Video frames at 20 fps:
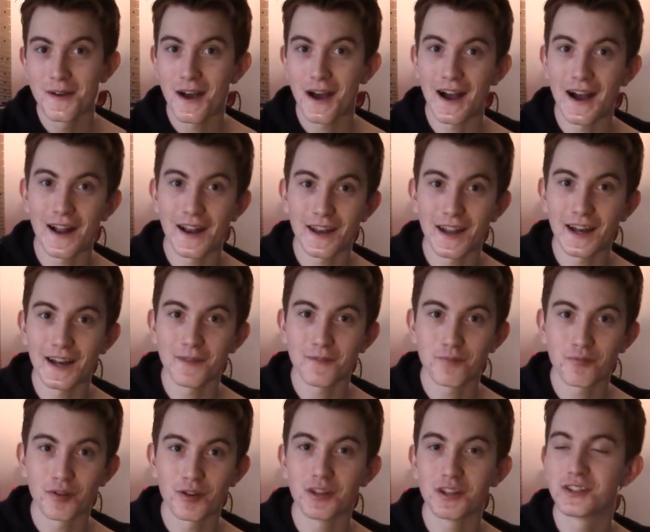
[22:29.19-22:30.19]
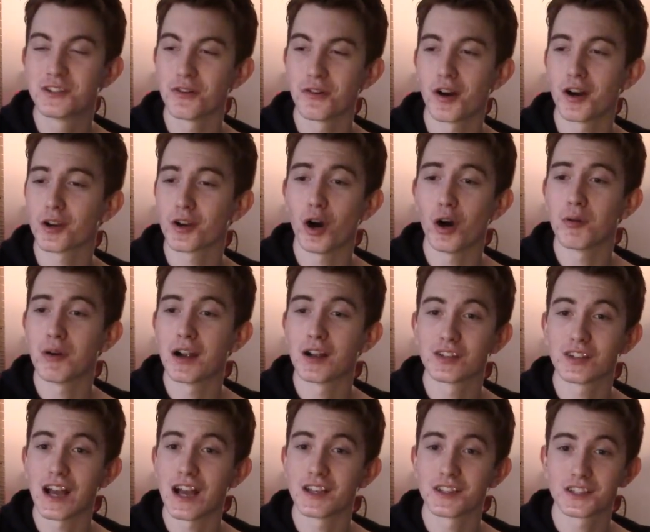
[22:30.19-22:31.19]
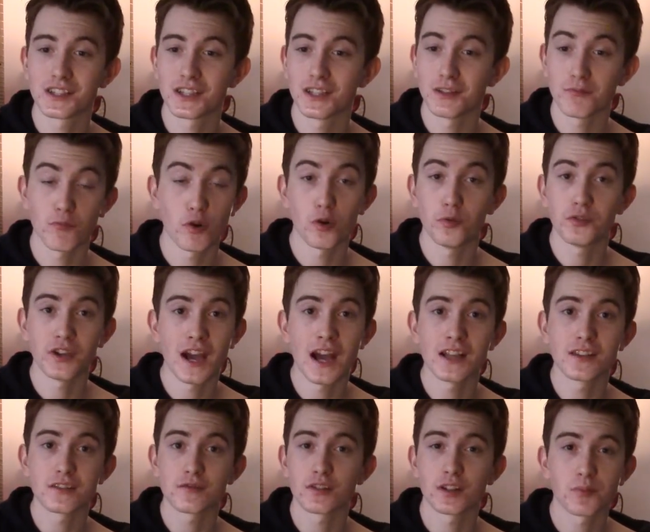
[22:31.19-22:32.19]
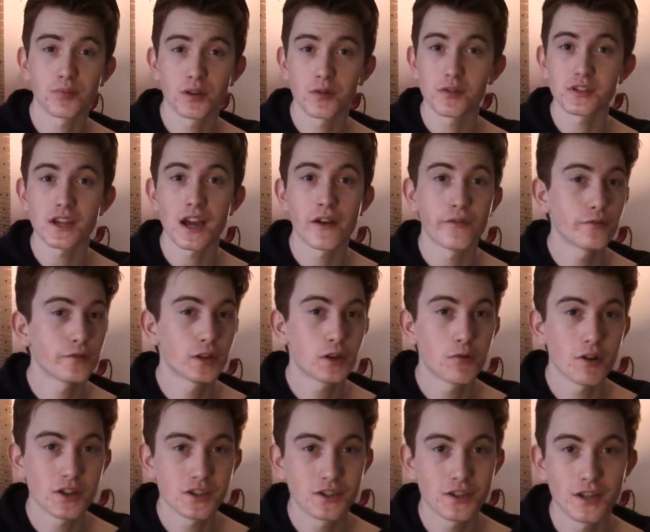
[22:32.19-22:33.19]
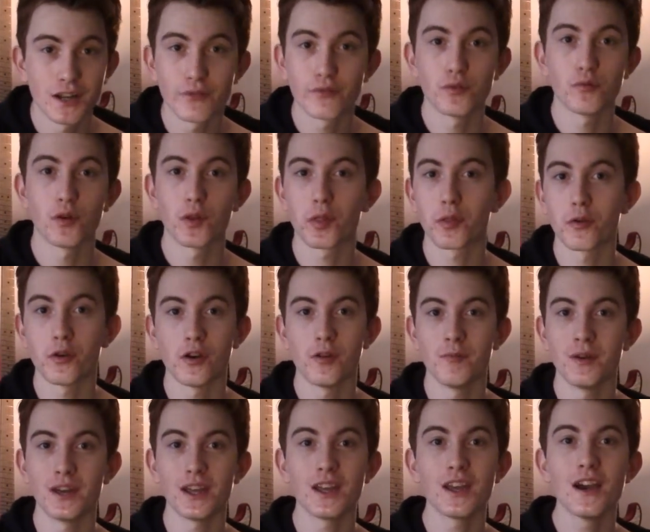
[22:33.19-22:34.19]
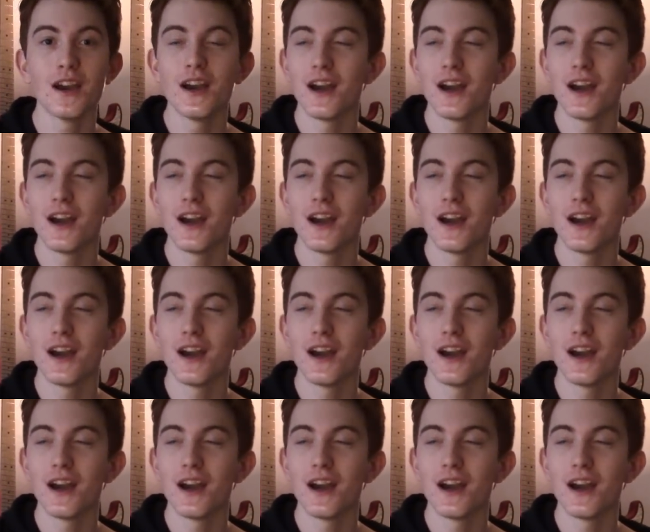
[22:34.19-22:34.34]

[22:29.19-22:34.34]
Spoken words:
and I'm pretty sure I got around to answering pretty much every question everyone threw at me.